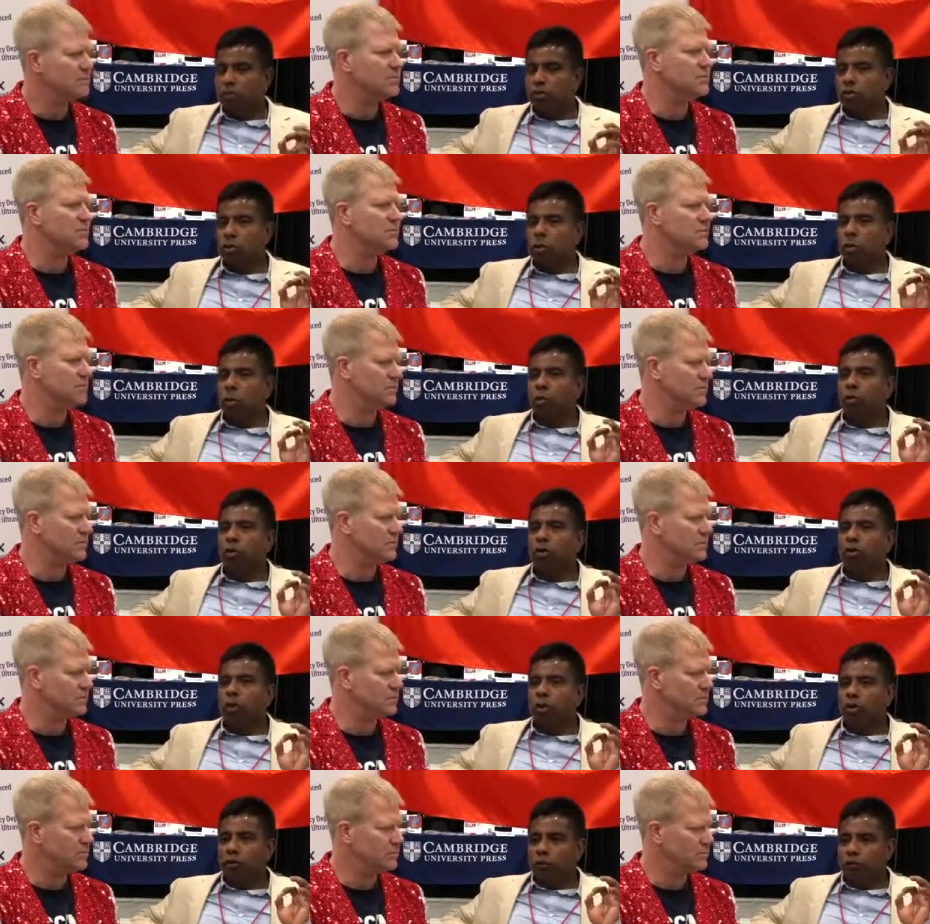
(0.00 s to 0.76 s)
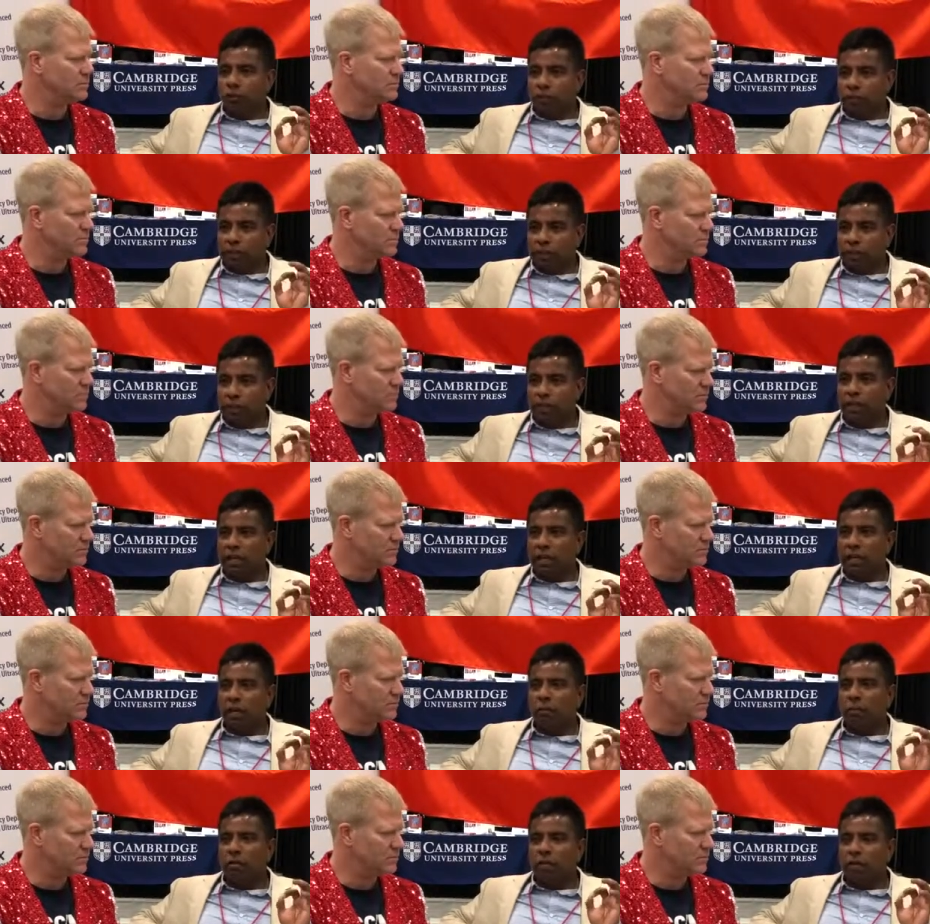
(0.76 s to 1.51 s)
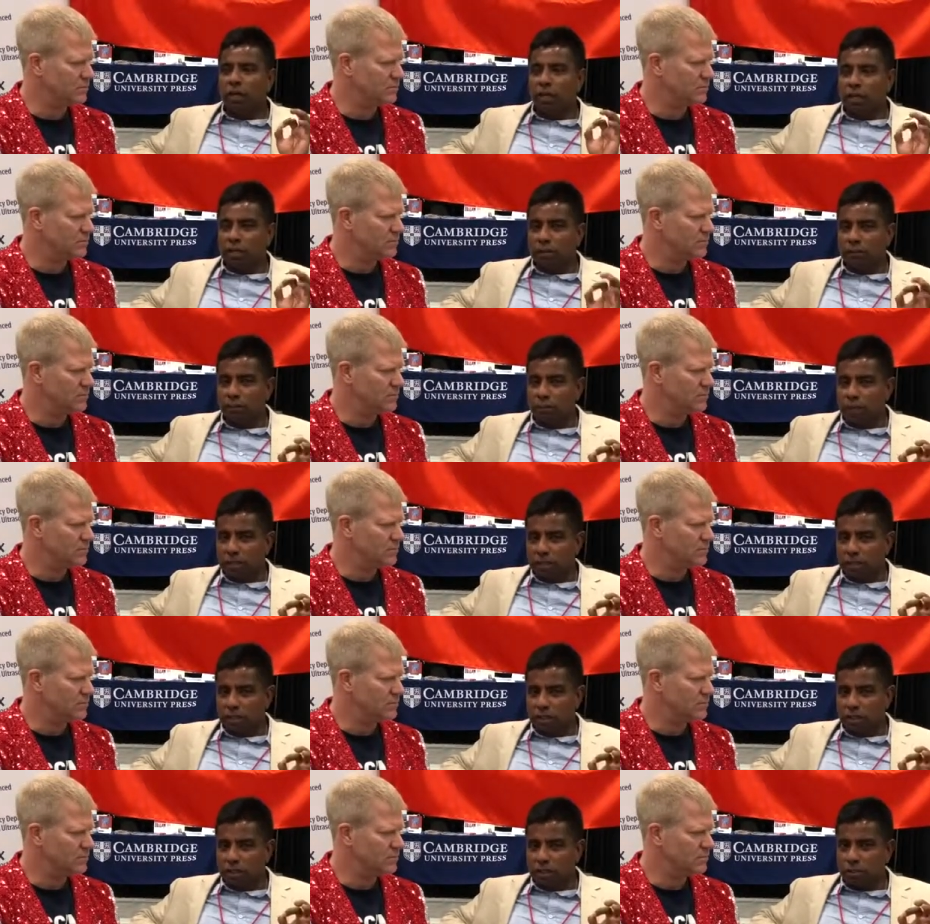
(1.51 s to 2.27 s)
Speaker 1: So if you're thinking about
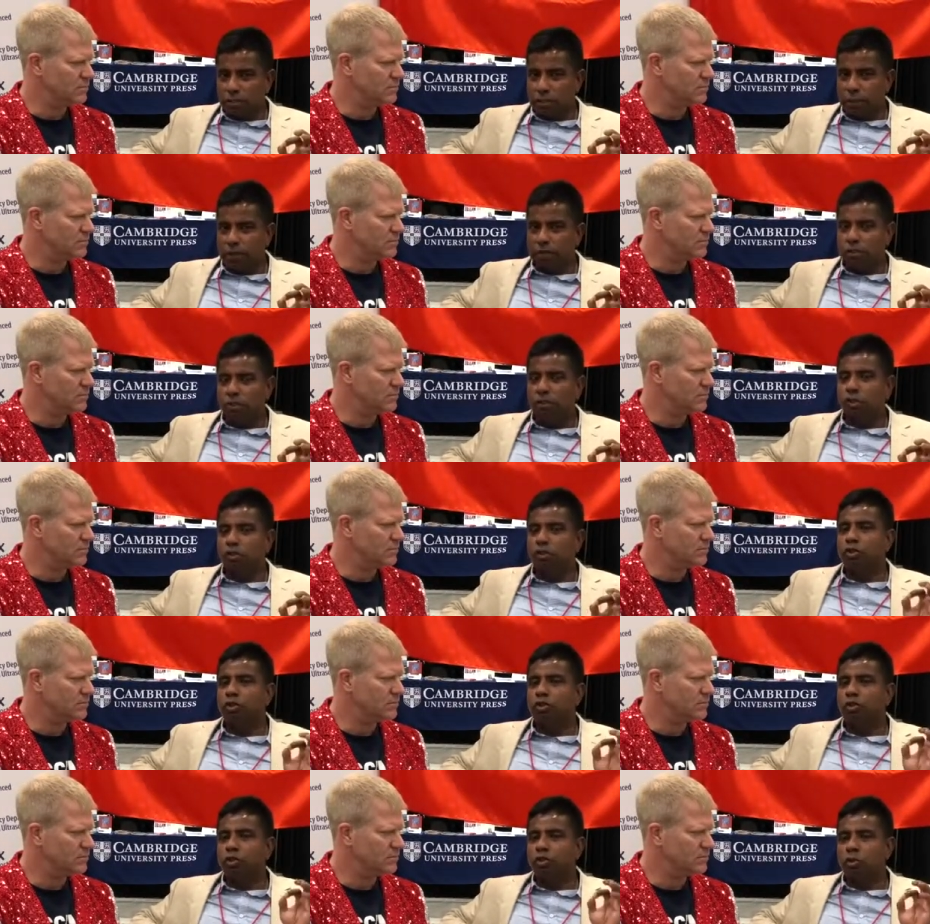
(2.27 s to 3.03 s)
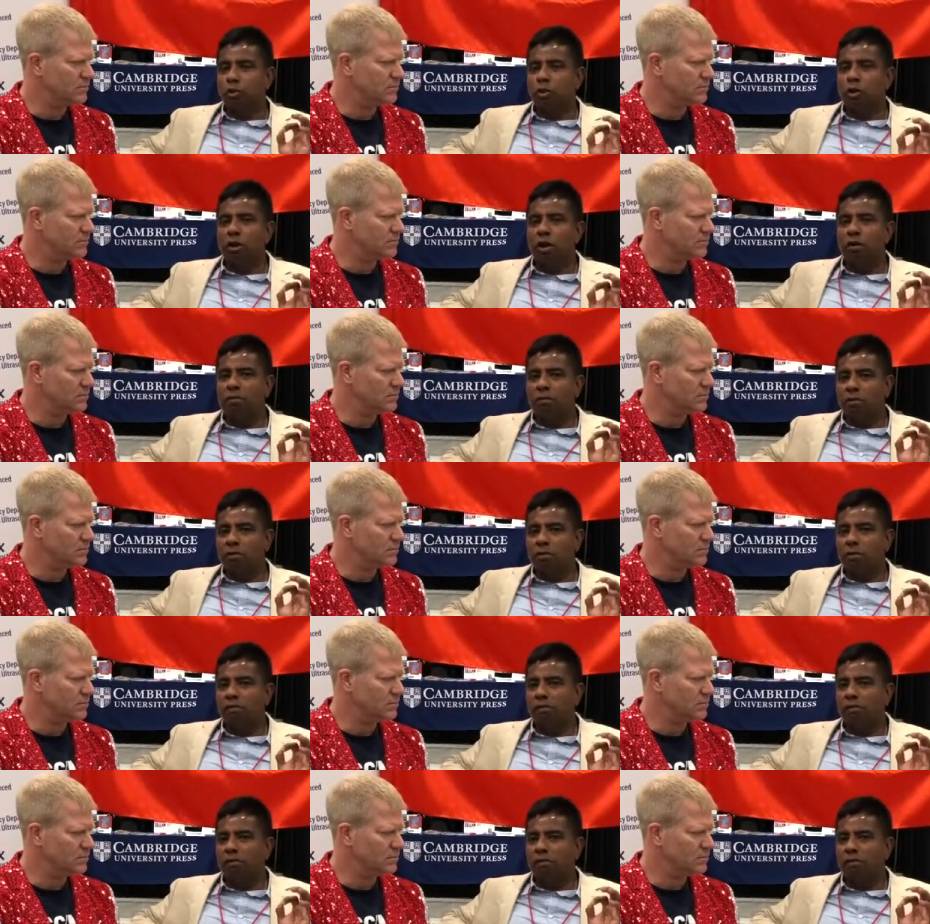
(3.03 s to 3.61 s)
arrhythmias in these patients, two hours